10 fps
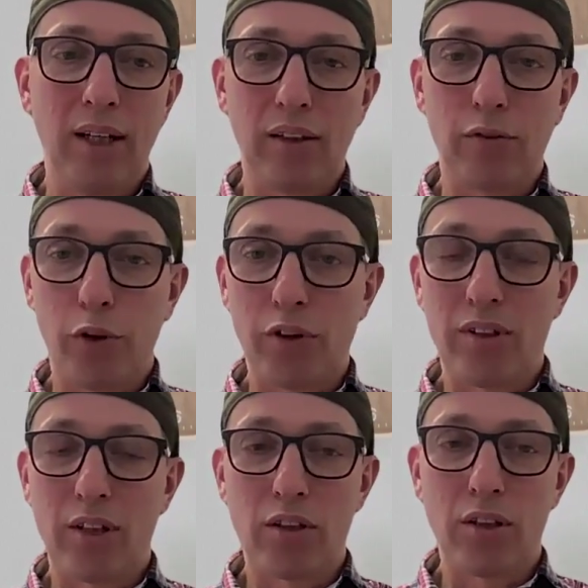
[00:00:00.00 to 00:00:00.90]
And the
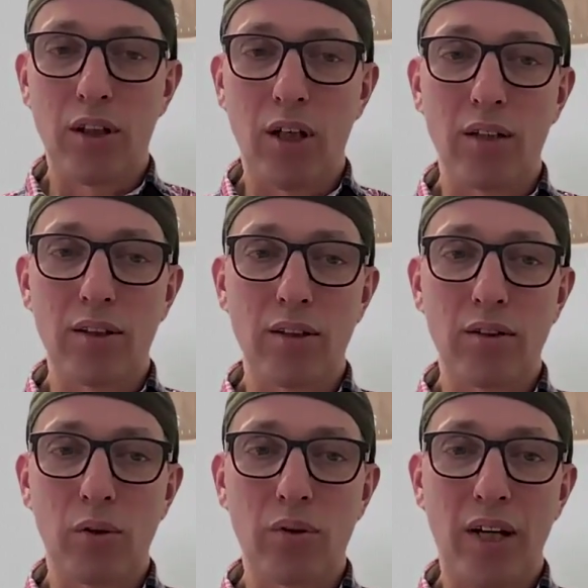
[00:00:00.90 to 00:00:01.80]
first thing she does is
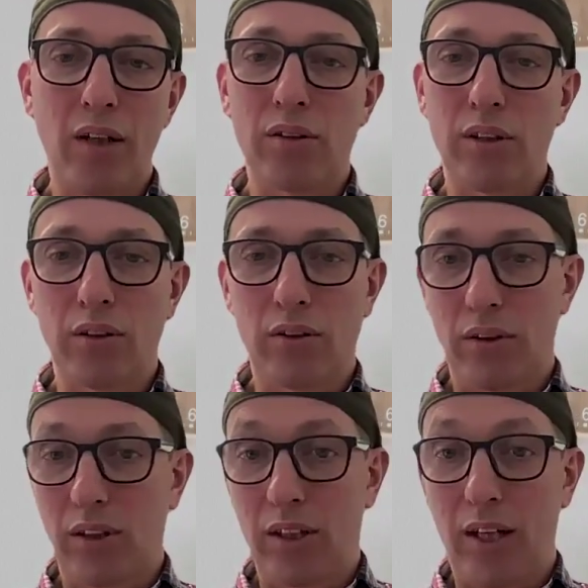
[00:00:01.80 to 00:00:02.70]
goes out
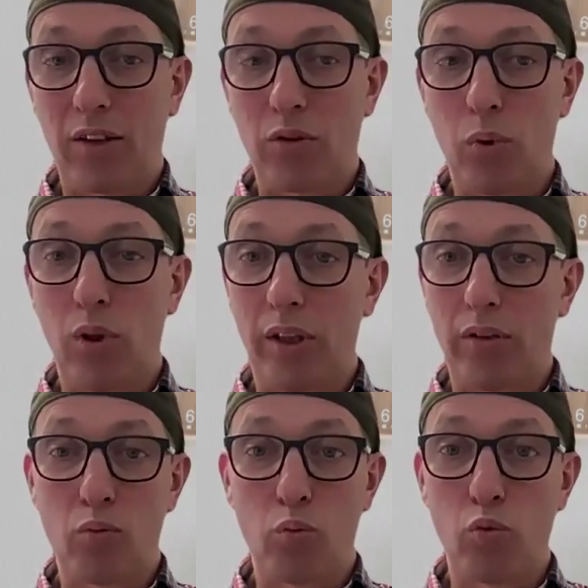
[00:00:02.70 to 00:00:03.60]
into the next walk
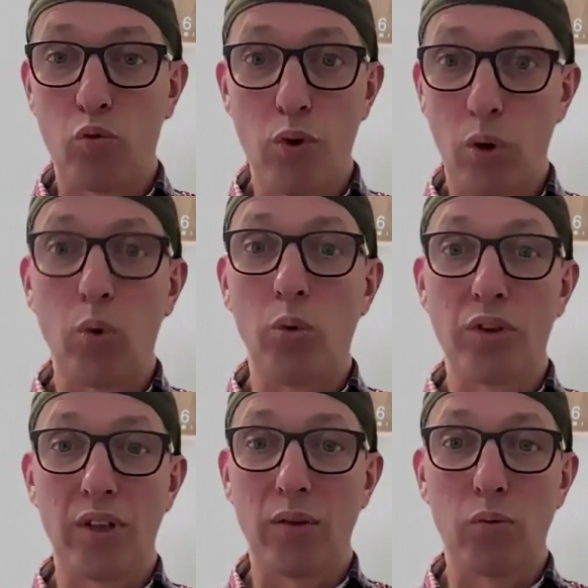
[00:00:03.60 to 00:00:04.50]
and
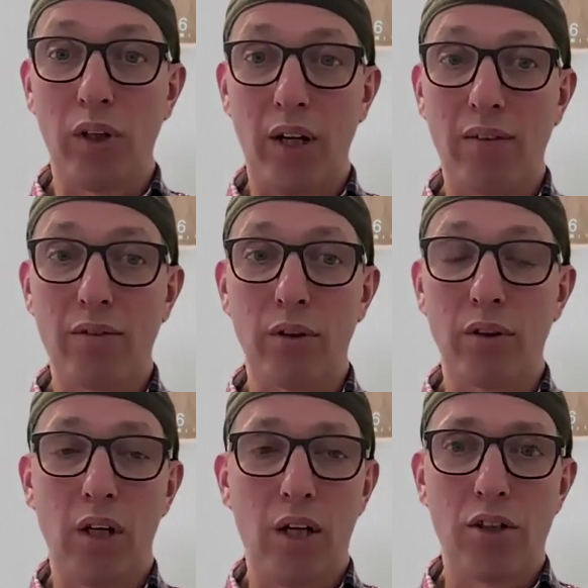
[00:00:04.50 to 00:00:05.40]
rolls in
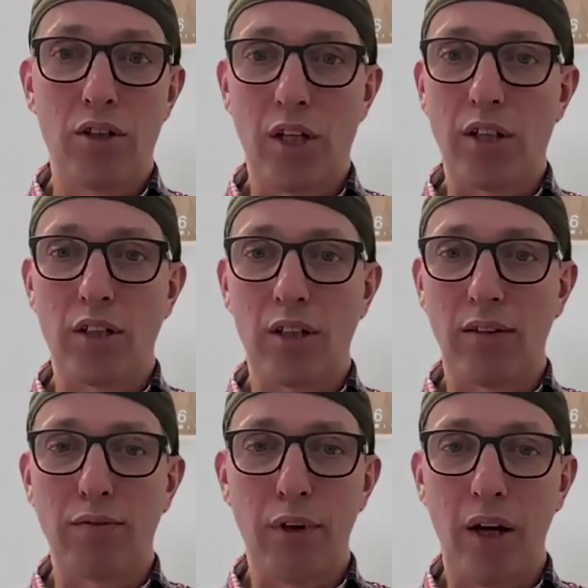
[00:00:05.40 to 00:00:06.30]
whatever shit she
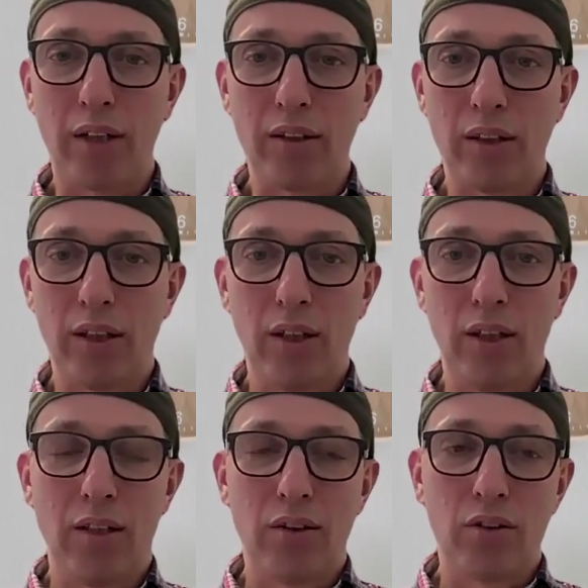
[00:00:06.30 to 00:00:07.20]
can find.
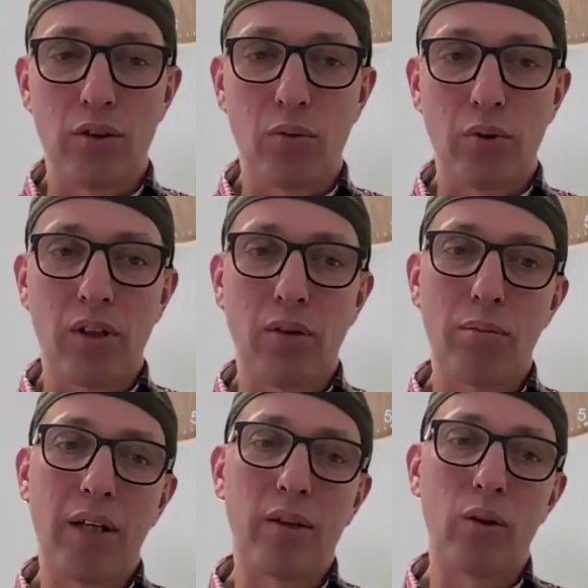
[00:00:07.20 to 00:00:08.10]
So we
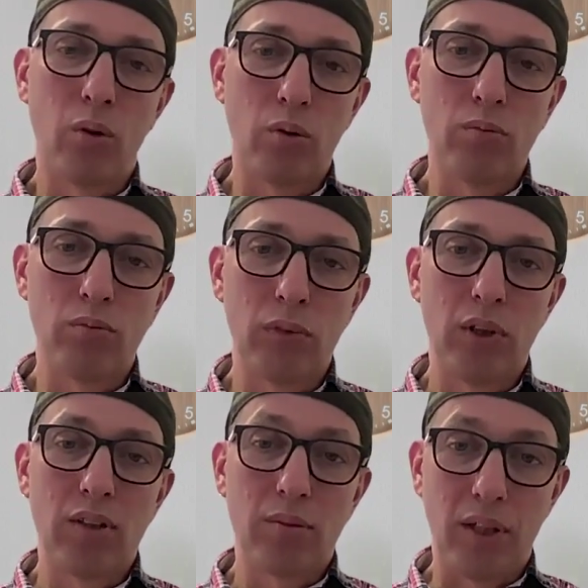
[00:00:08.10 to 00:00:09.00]
come back home
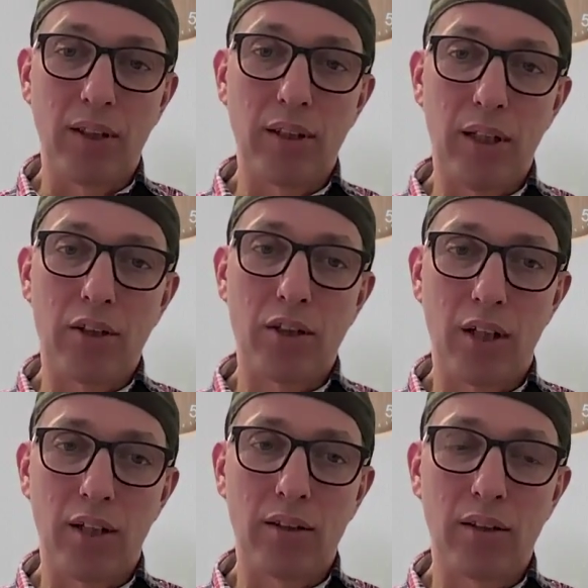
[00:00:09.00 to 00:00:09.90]
smelling like
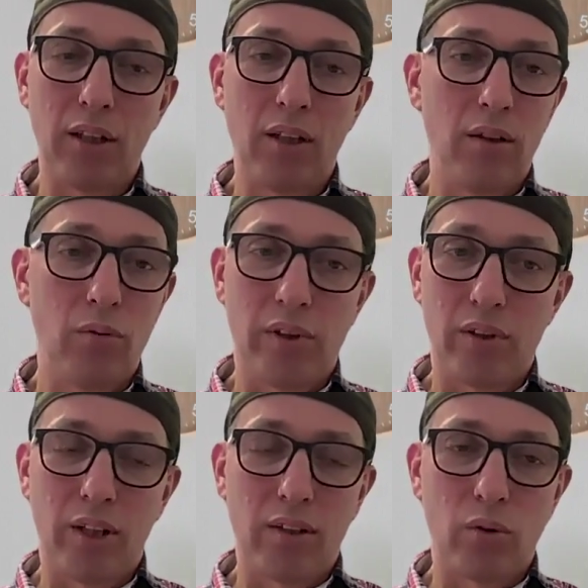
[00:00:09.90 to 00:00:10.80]
shit,
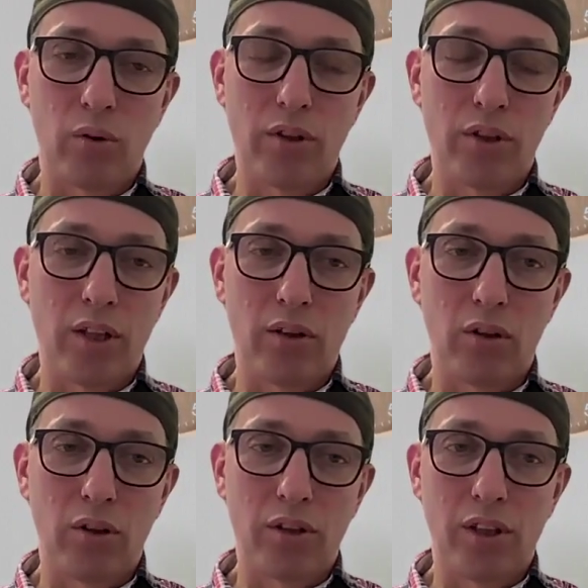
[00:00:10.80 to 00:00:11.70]
whether that's horse shit,
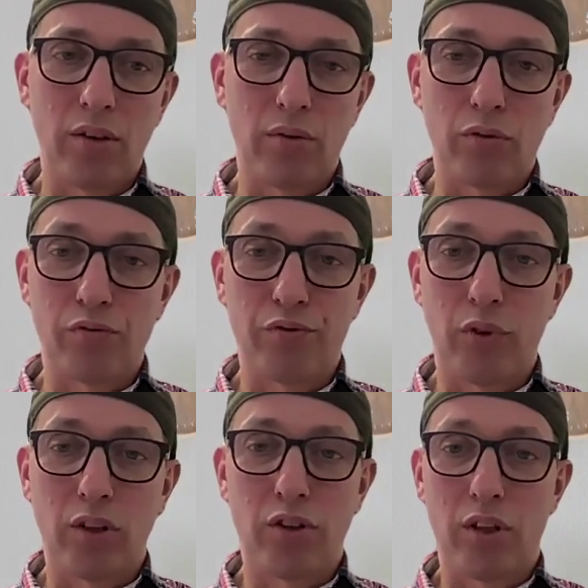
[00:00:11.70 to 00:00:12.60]
dog shit, or
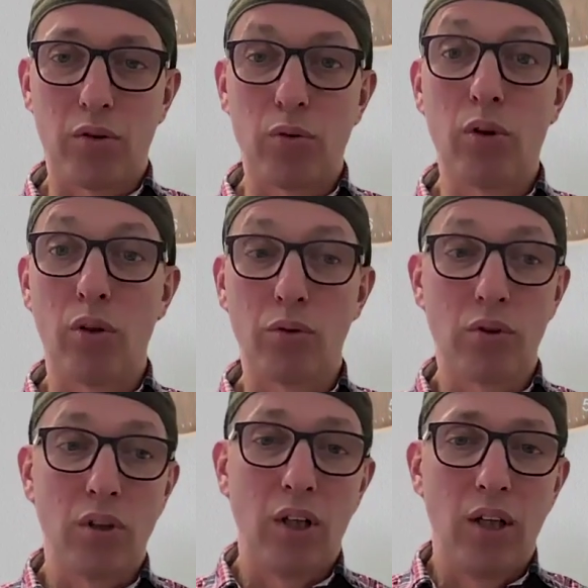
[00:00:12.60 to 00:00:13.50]
fox shit, who
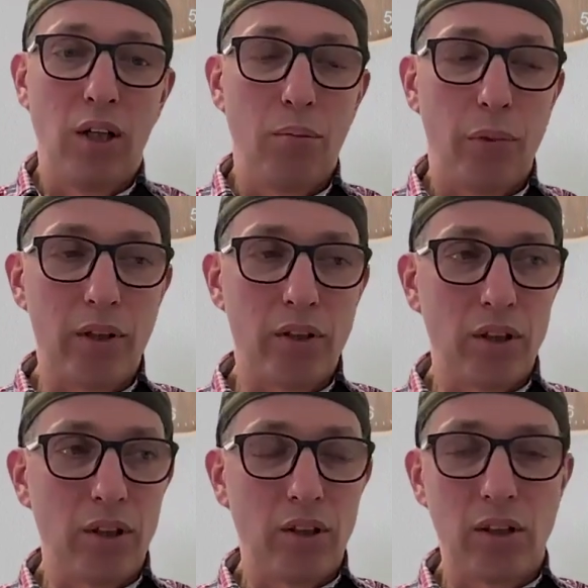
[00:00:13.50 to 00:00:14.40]
knows. But
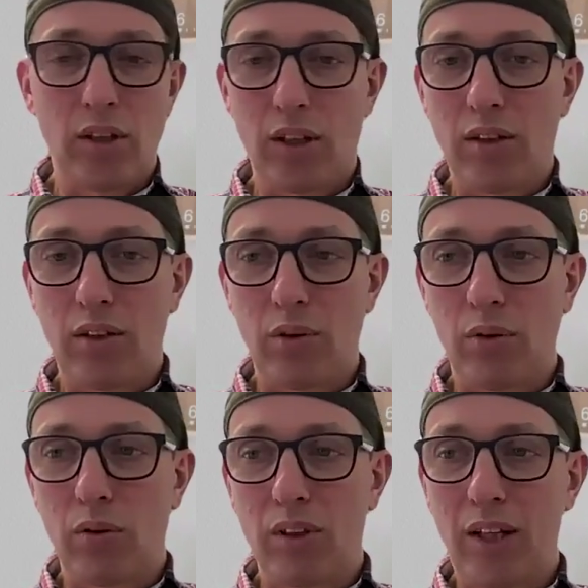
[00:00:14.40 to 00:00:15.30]
she needs
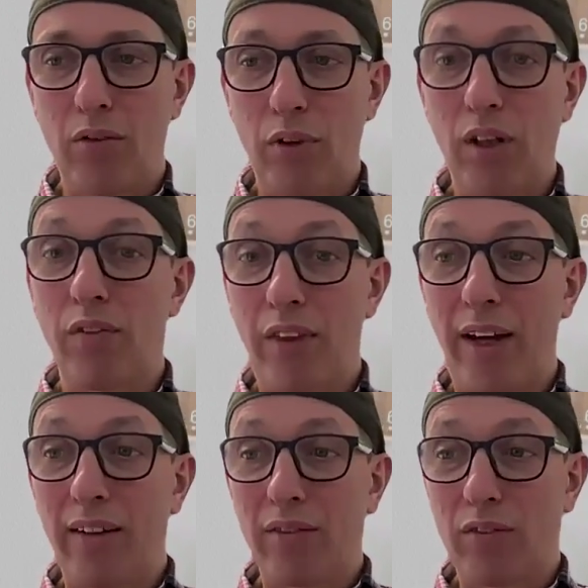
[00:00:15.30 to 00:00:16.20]
to get rid of
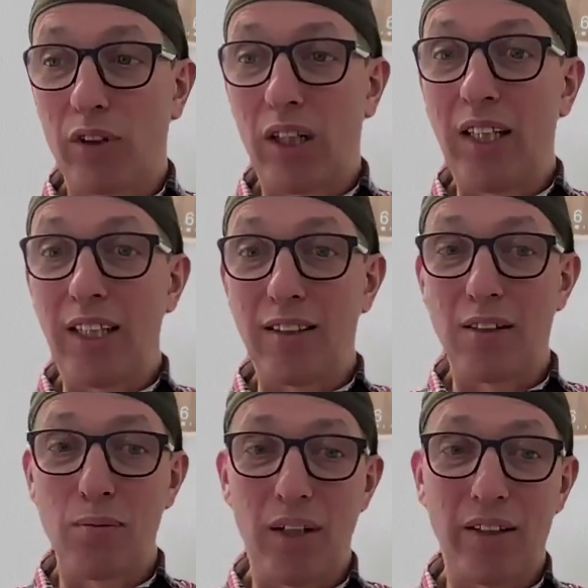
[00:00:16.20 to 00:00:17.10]
that clean
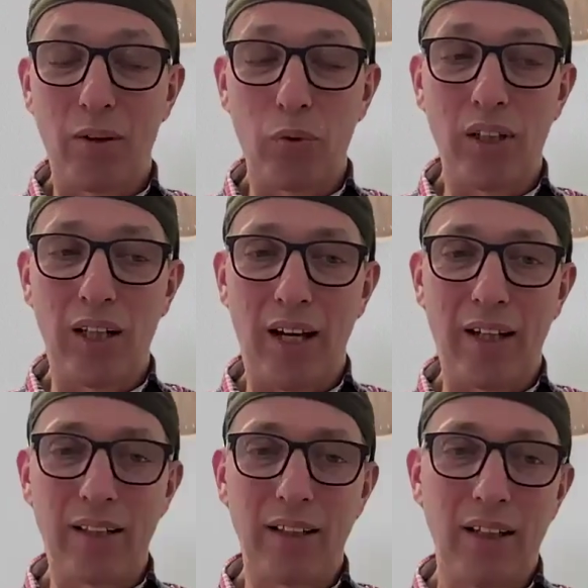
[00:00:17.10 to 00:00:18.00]
smell that we
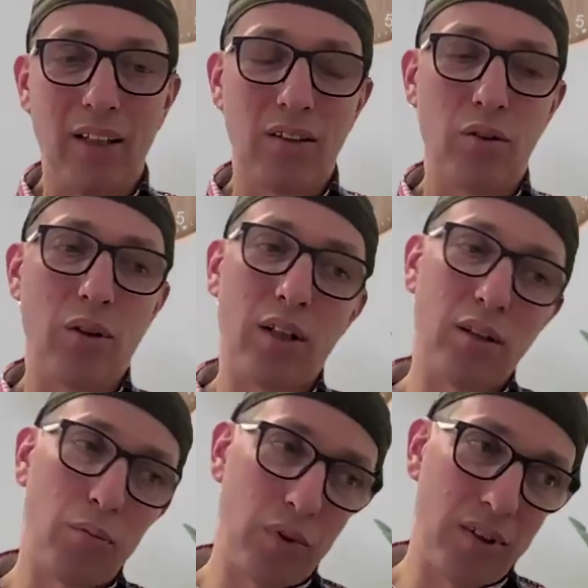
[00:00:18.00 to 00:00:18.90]
like. So you
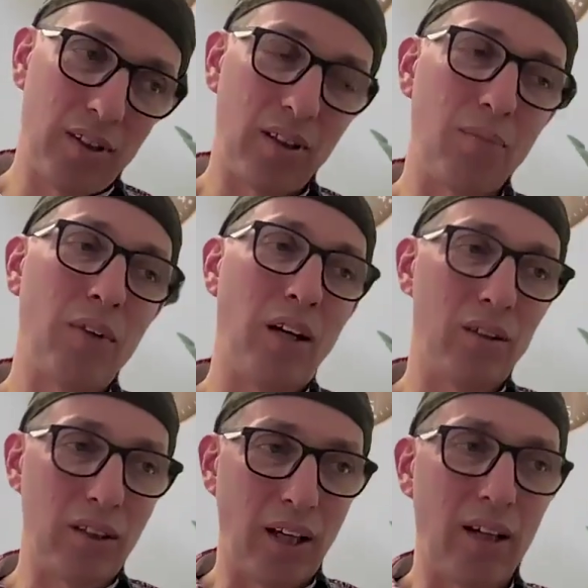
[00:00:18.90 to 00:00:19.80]
end up rinsing them
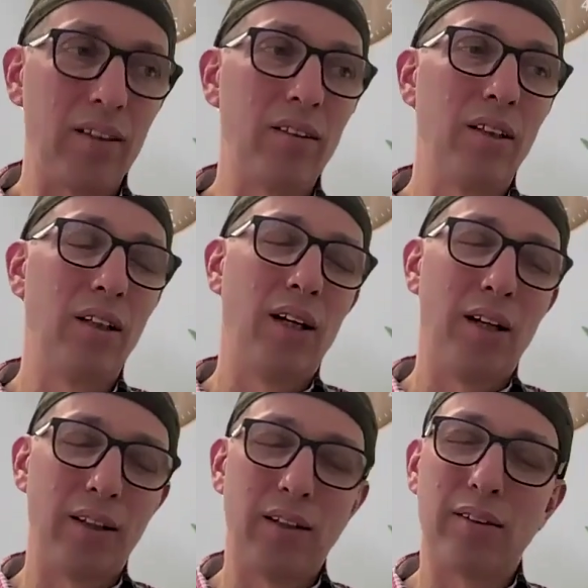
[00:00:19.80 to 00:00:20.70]
down again,
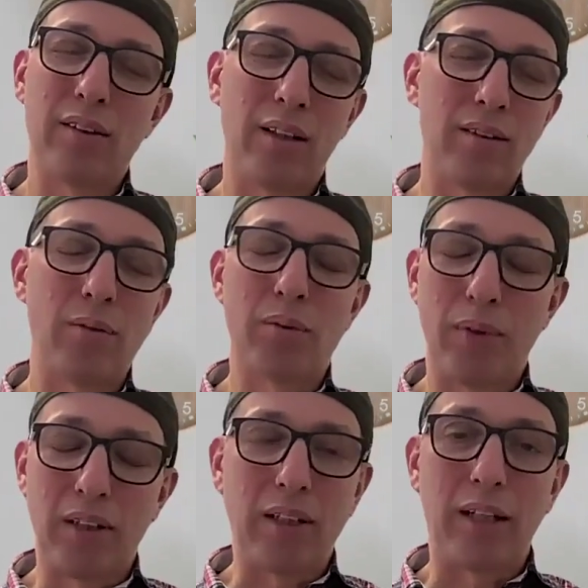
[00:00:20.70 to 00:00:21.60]
and then she ends up
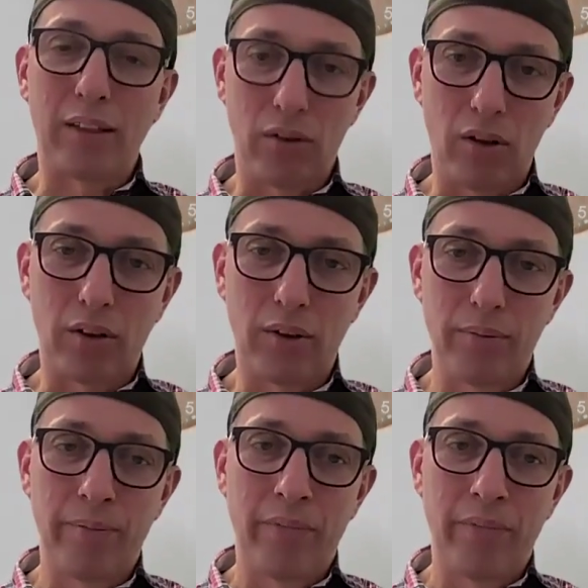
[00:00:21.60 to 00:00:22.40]
smelling like dog.